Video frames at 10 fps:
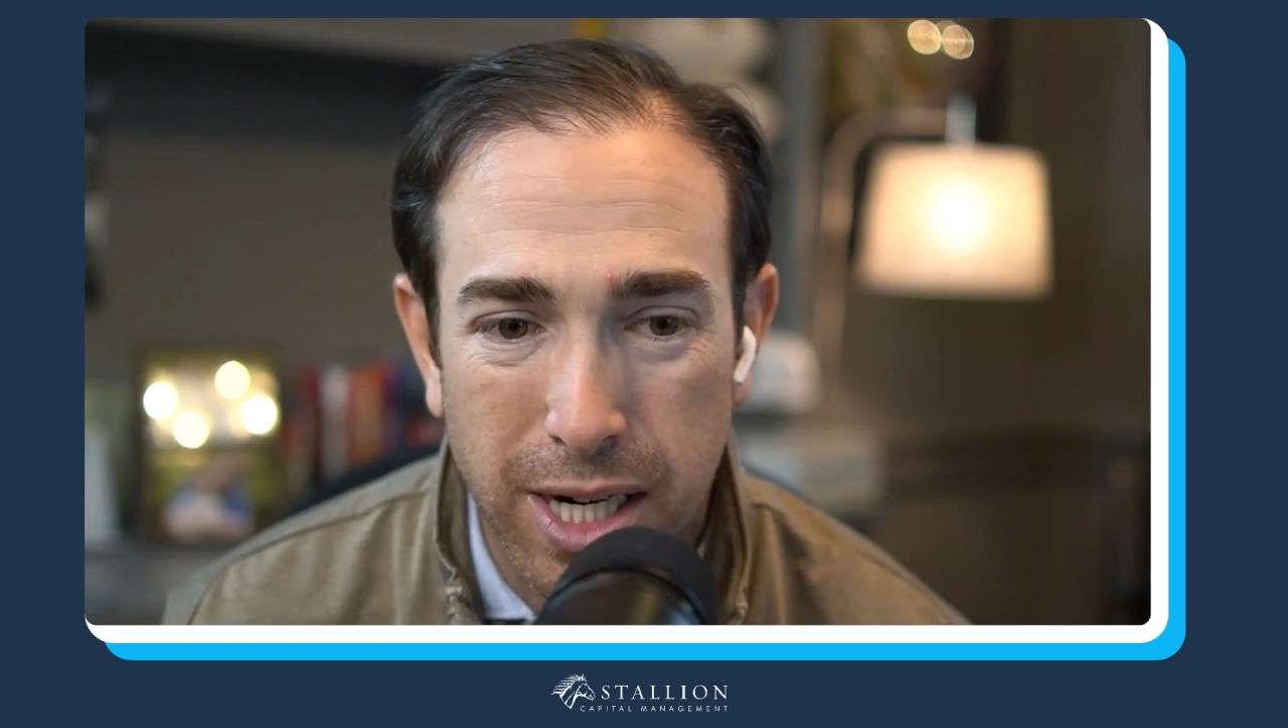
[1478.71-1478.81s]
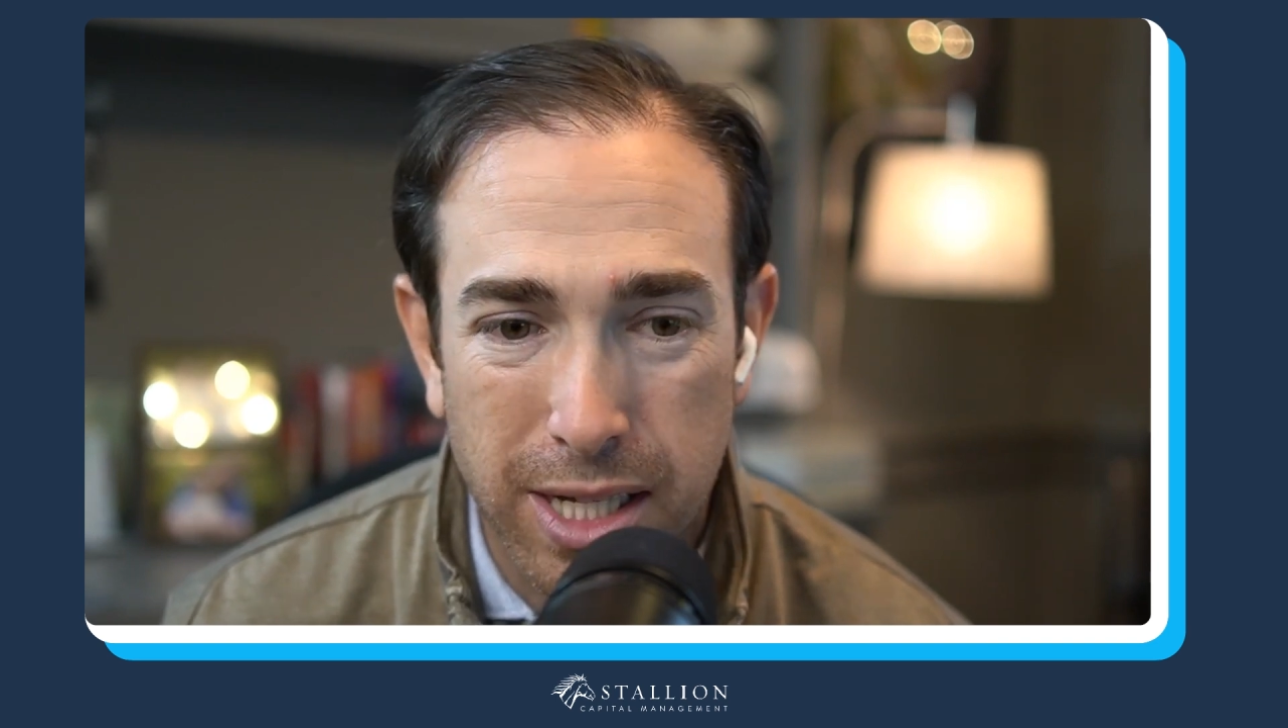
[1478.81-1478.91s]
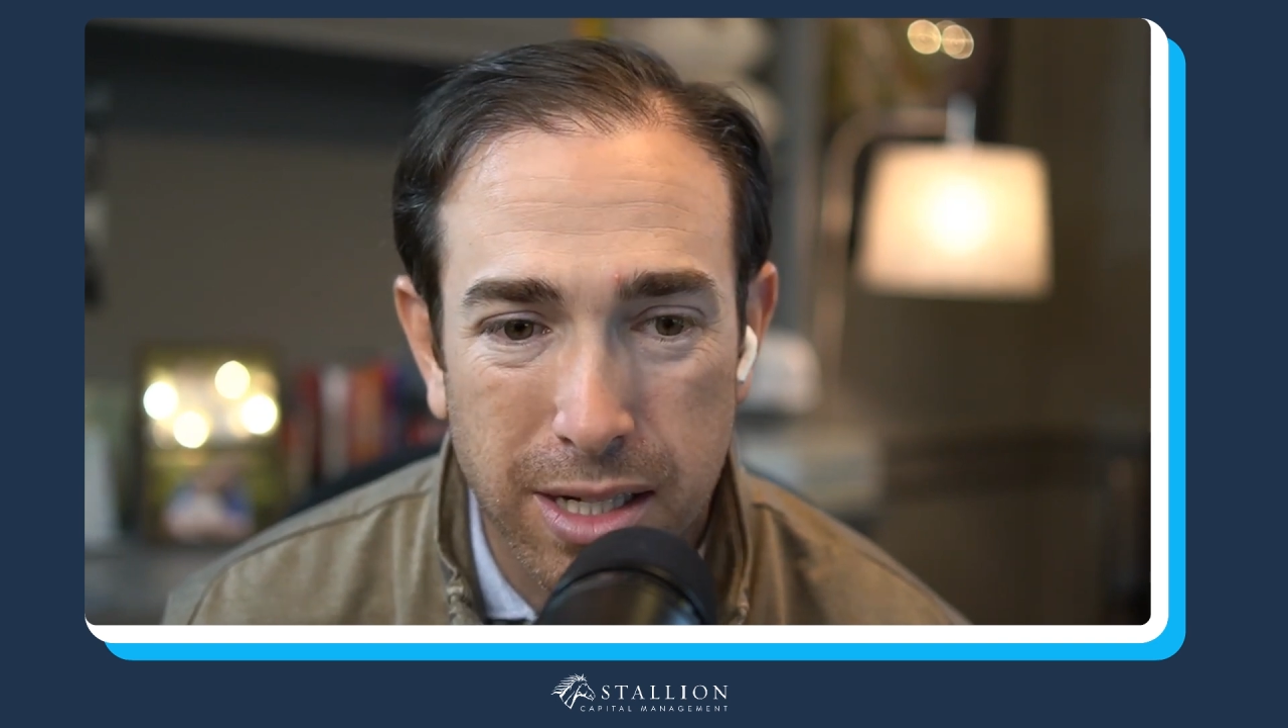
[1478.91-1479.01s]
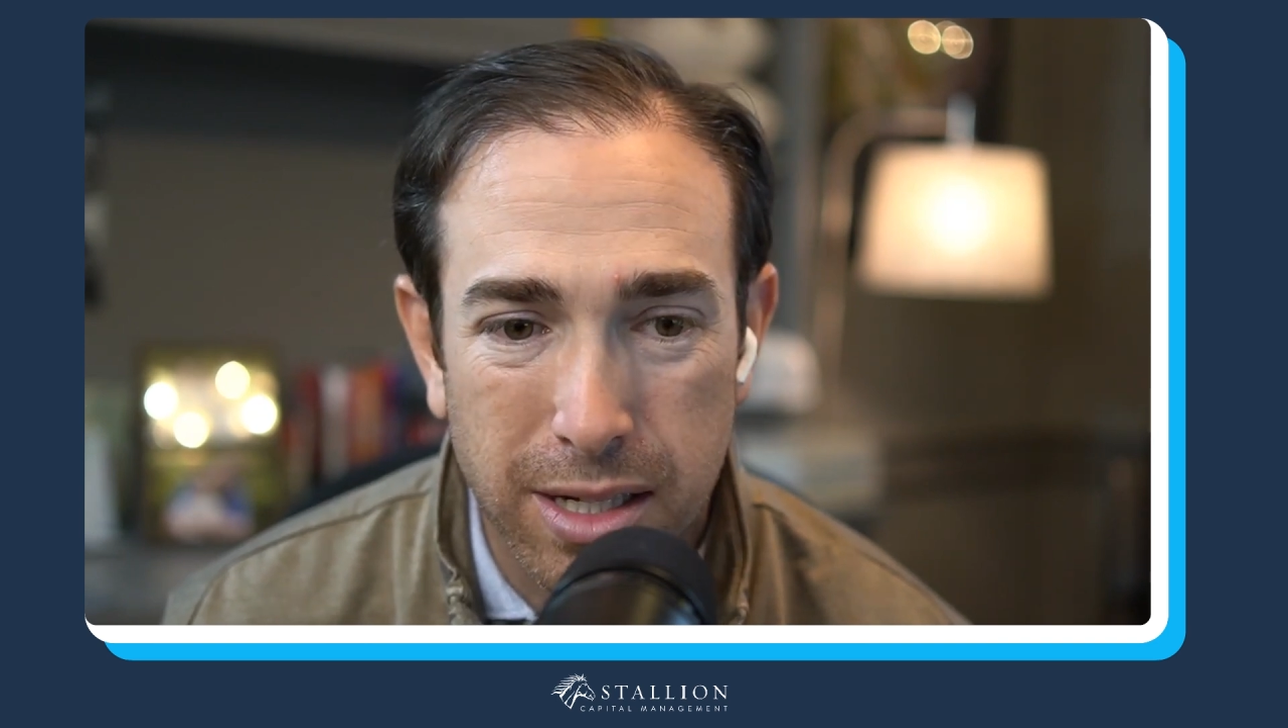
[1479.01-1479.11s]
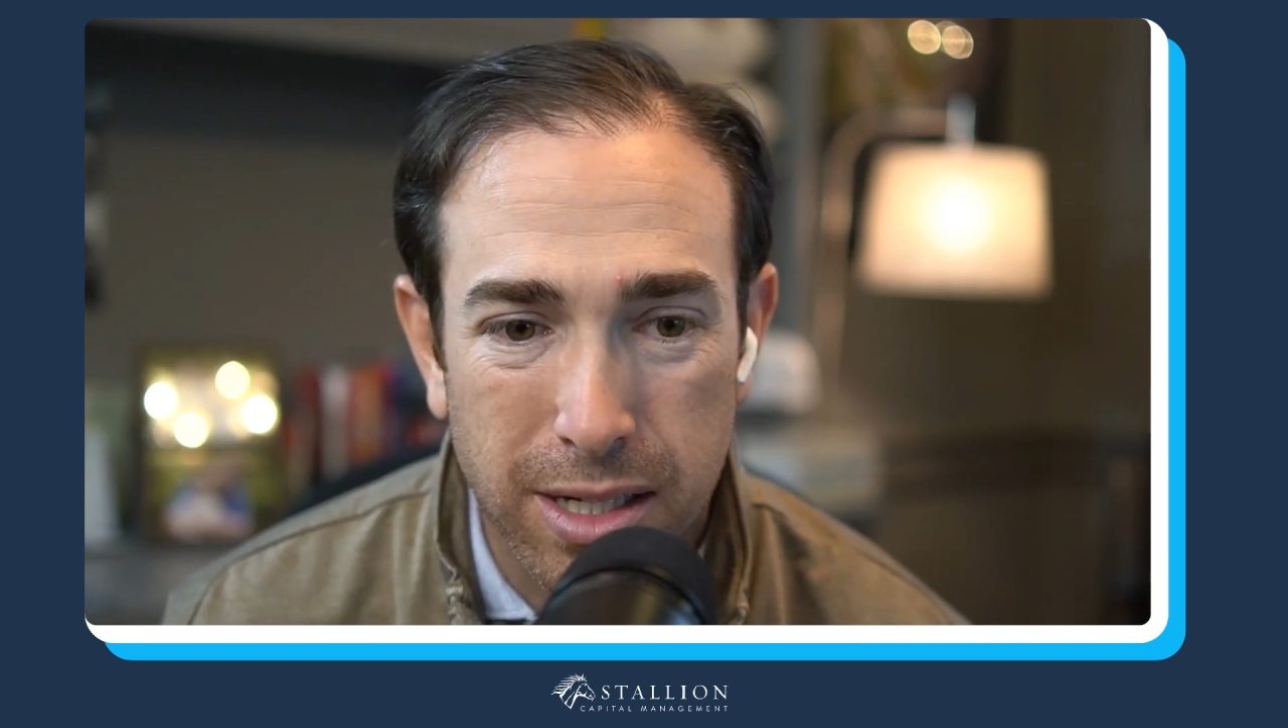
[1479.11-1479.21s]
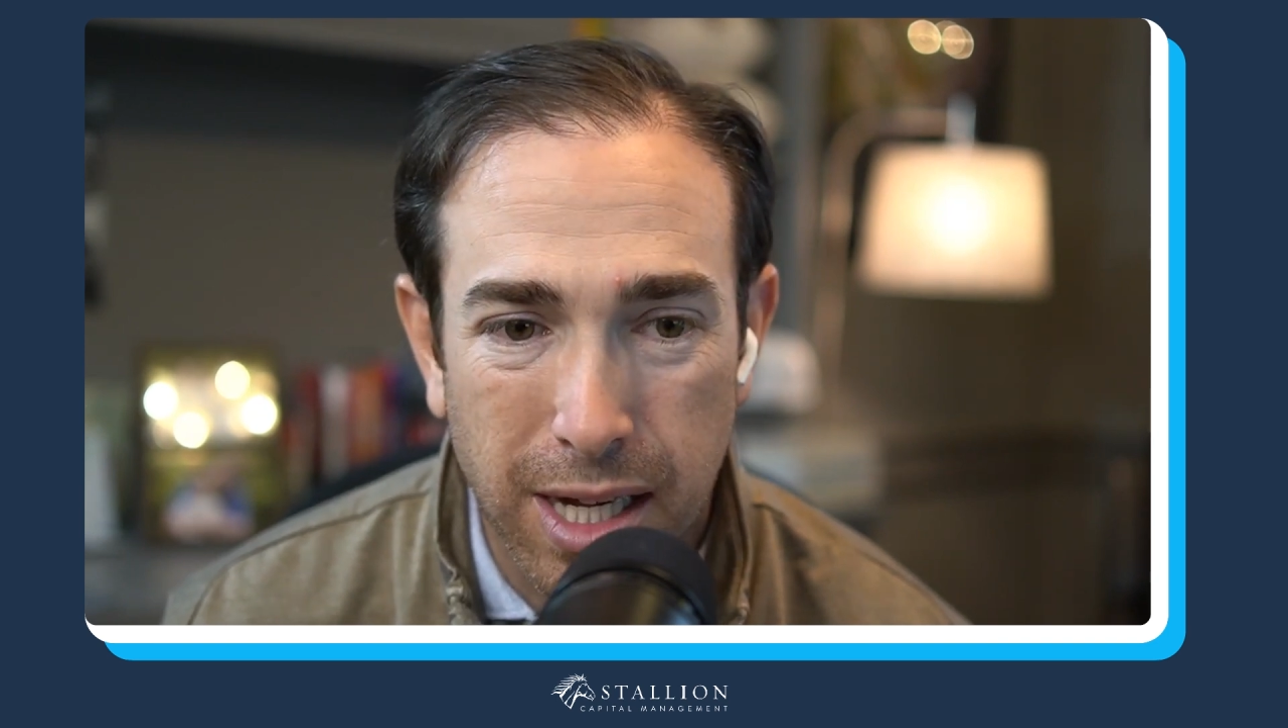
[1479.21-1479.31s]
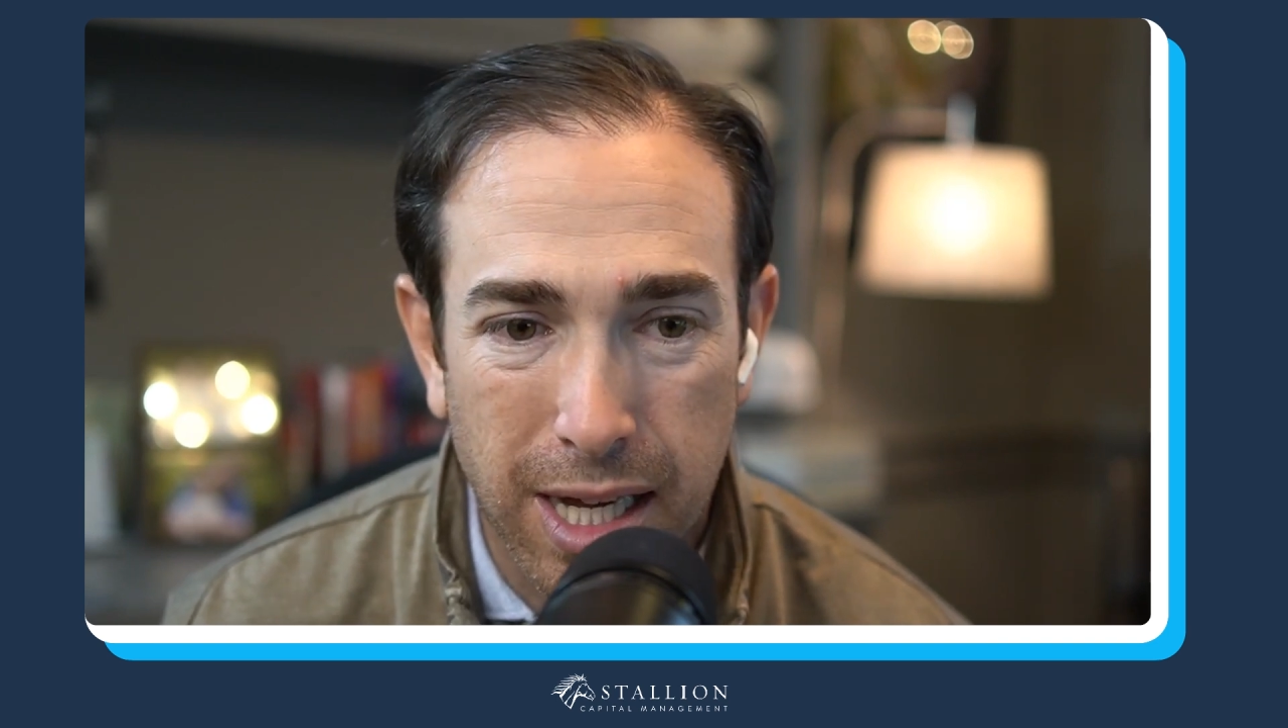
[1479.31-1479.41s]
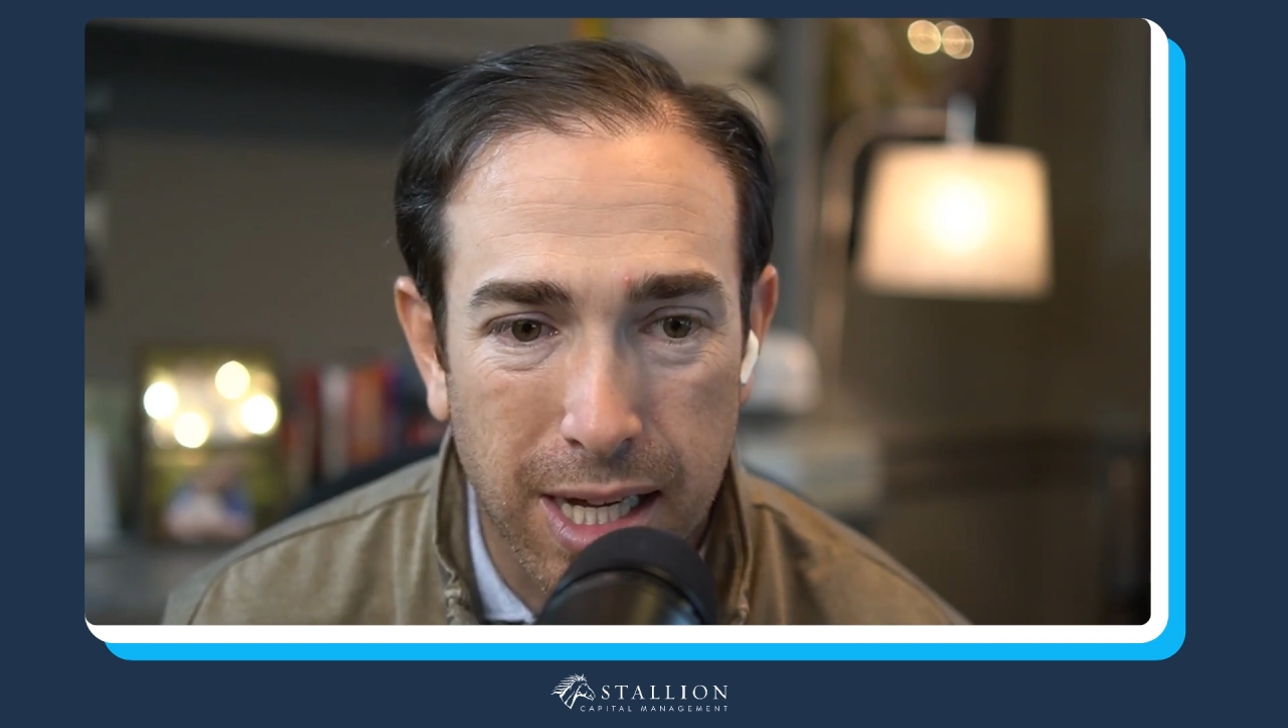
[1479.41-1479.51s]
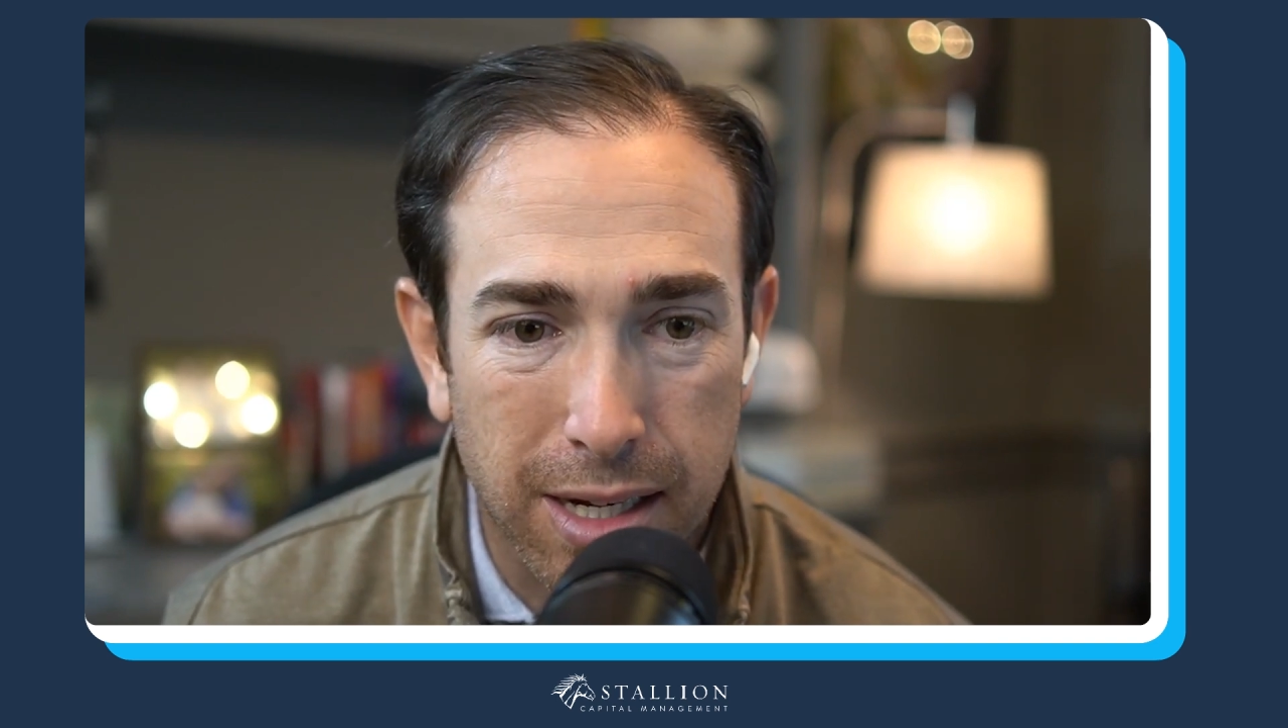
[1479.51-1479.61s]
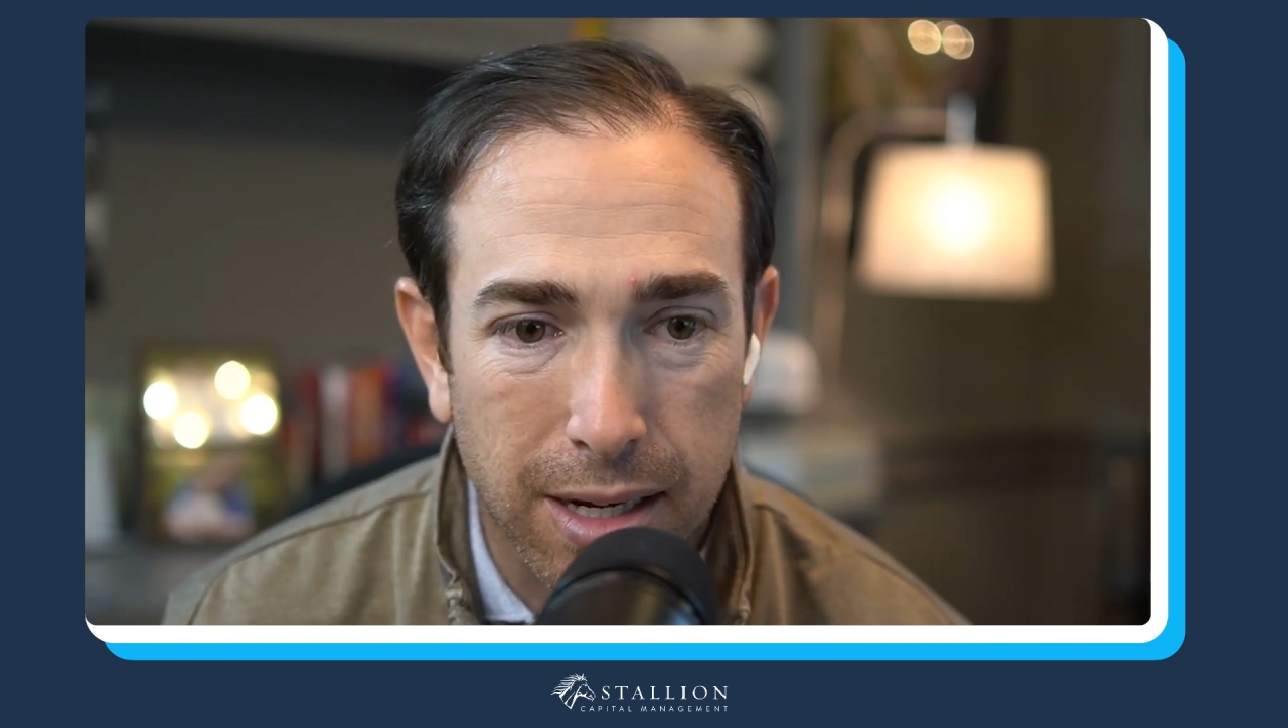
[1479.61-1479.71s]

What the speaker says: as a kid.